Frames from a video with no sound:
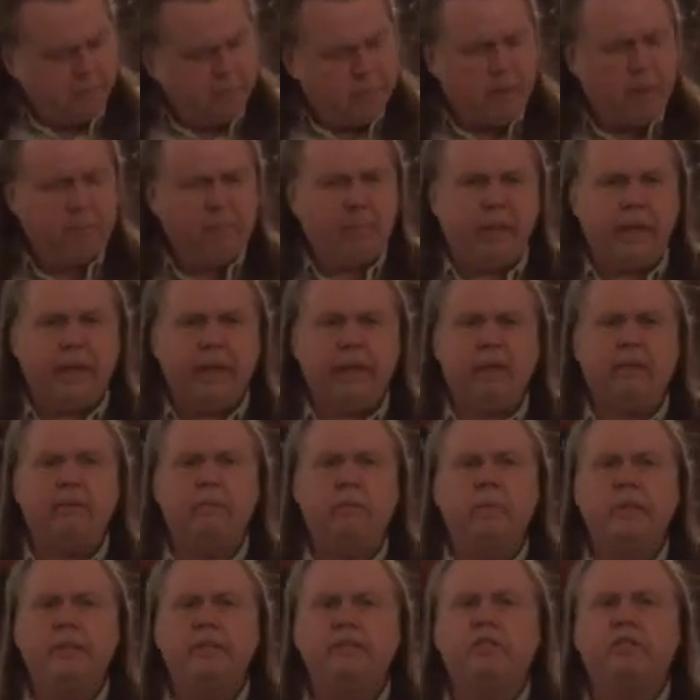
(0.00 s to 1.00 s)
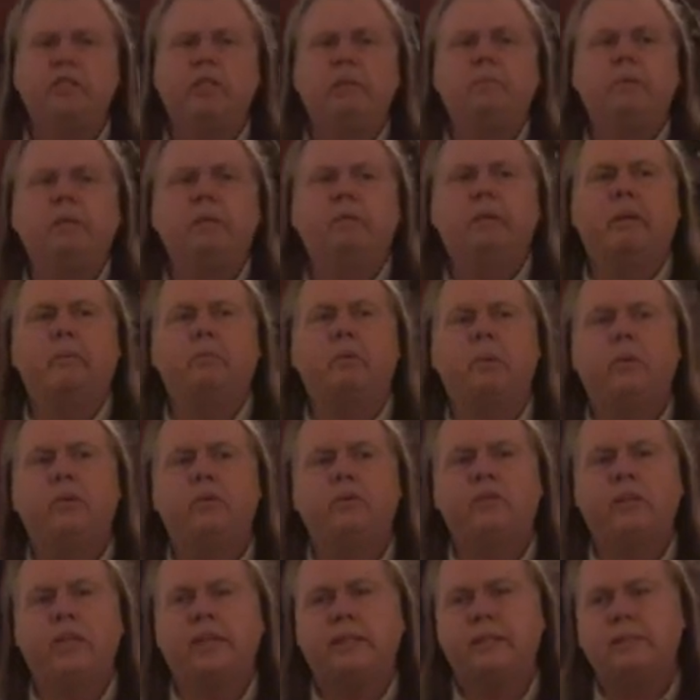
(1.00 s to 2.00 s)
My bike, everybody's seen me on a
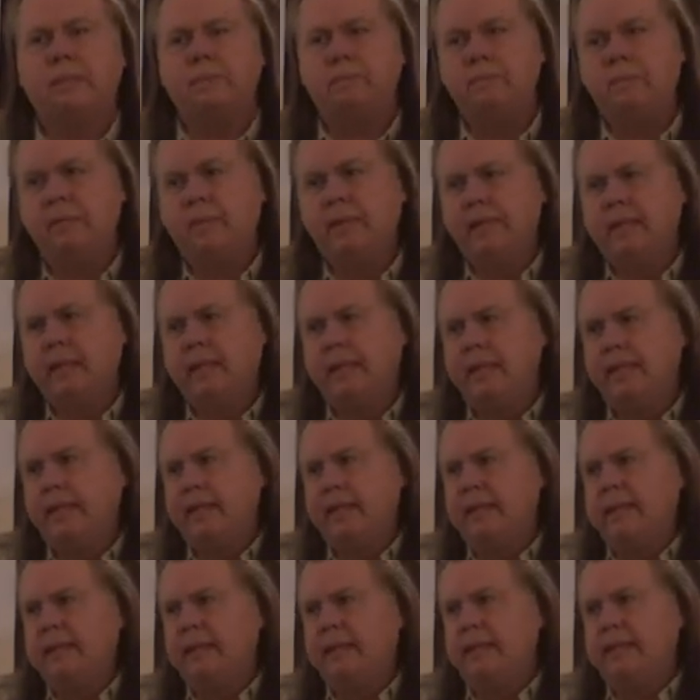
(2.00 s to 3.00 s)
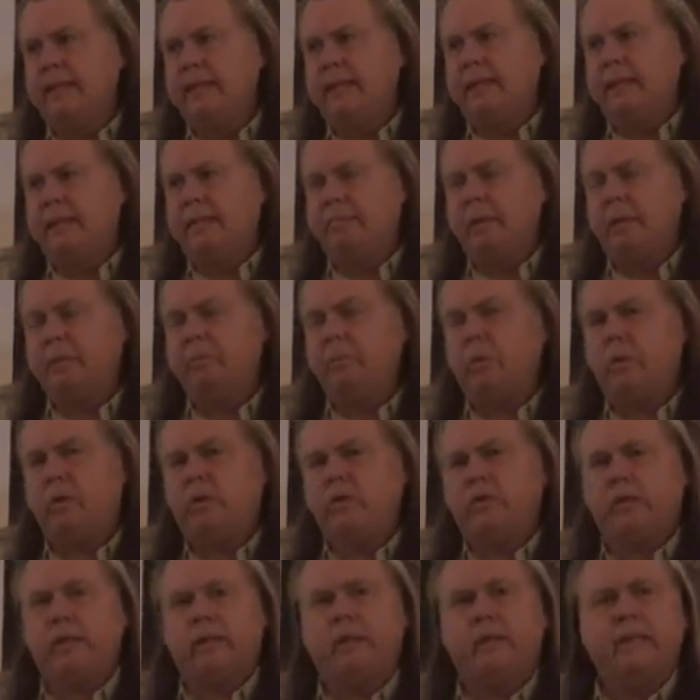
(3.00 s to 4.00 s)
motorcycle. My
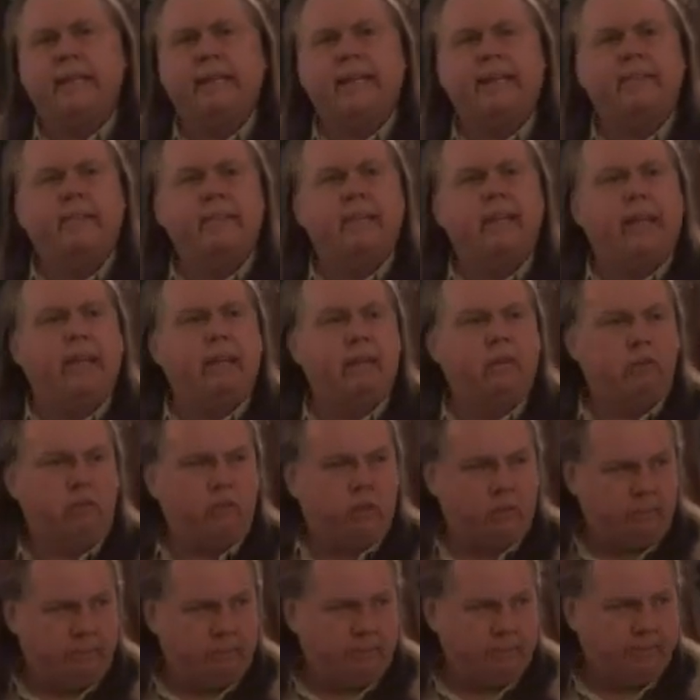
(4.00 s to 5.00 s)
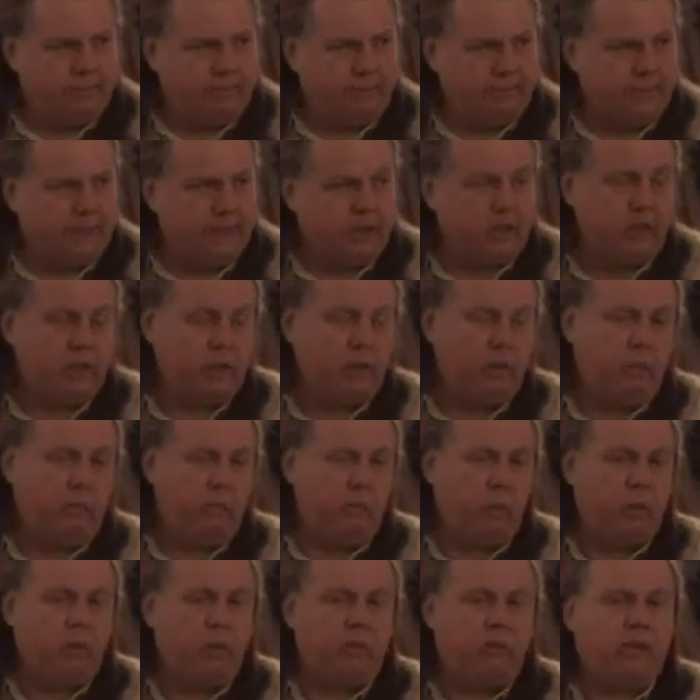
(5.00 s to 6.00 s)
motorcycle has an engine. It's a new
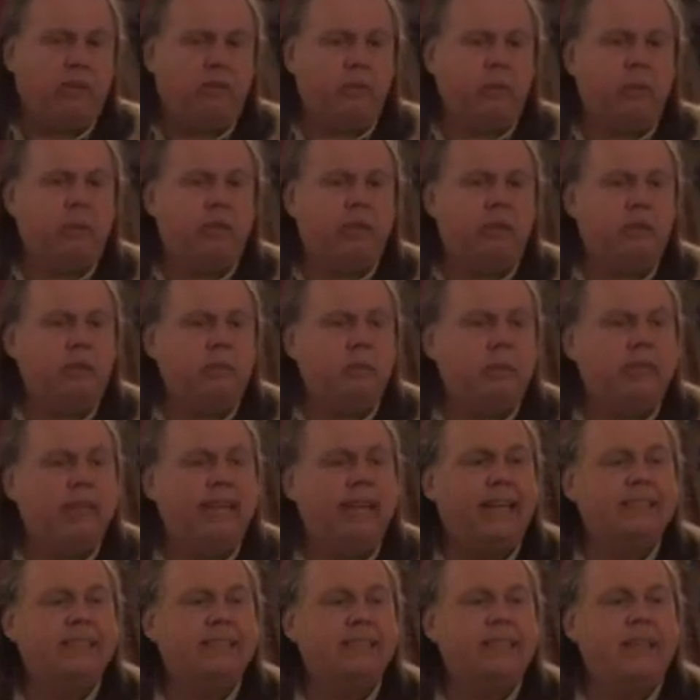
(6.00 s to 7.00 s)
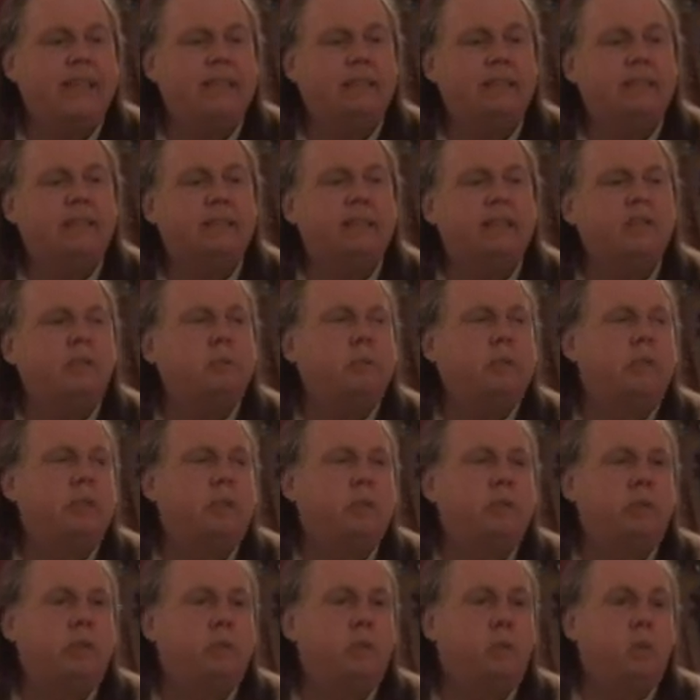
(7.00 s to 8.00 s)
mode of transportation, but it has an engine that's been
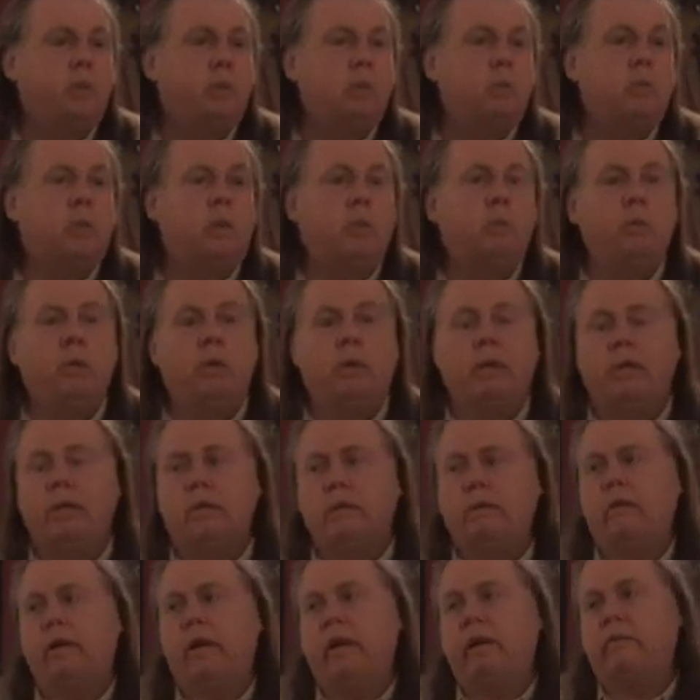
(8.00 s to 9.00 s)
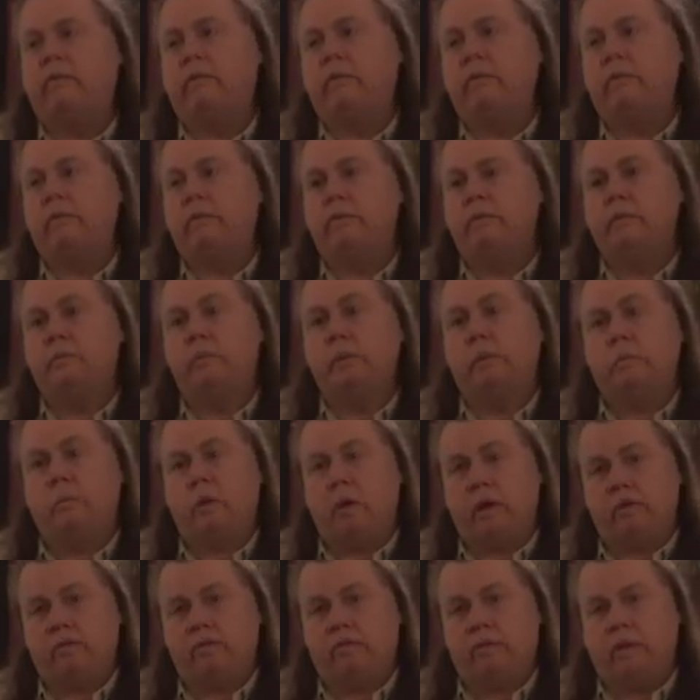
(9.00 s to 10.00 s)
used in World War I aircraft. It's been
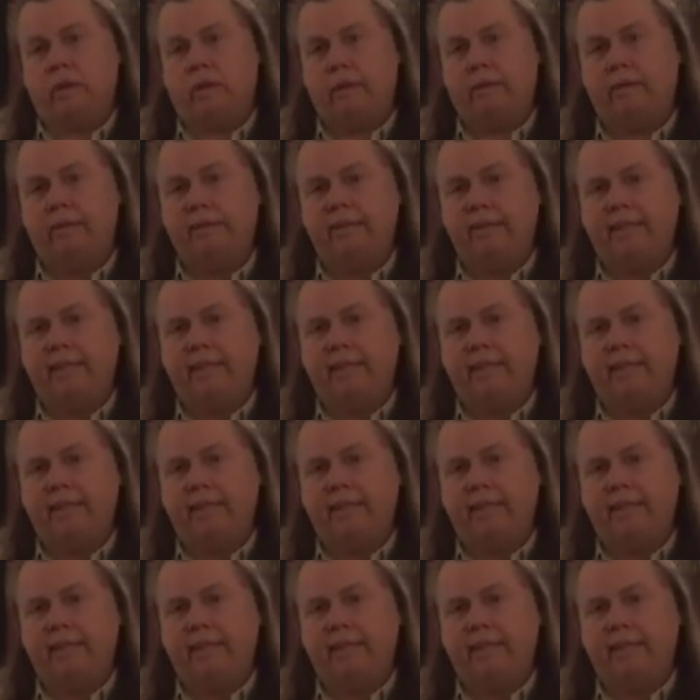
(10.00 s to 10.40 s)
modified.